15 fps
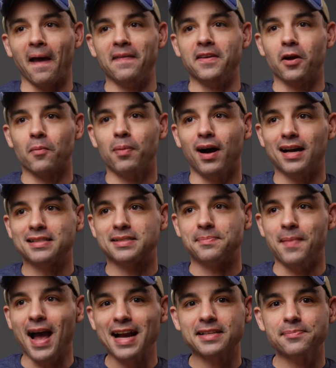And the AirPods
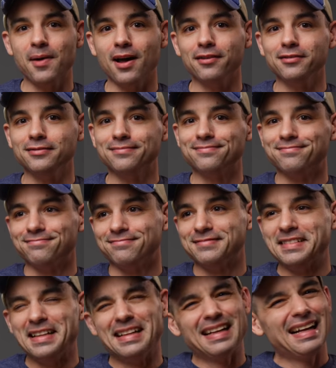Max model?
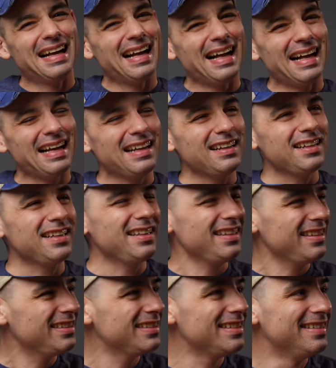Uh,
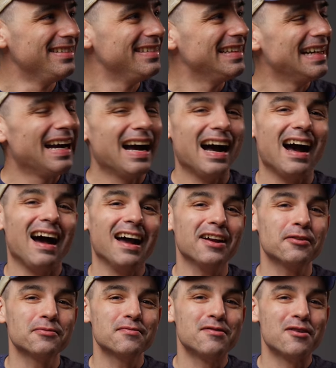I
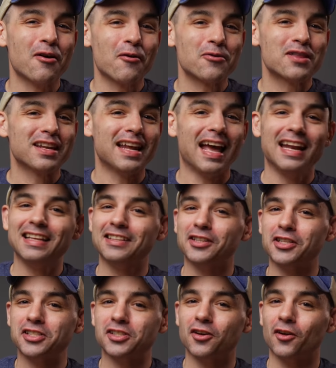don't know that any
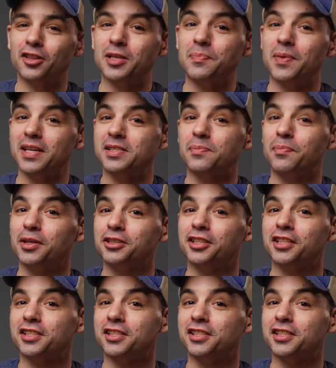list called the best budget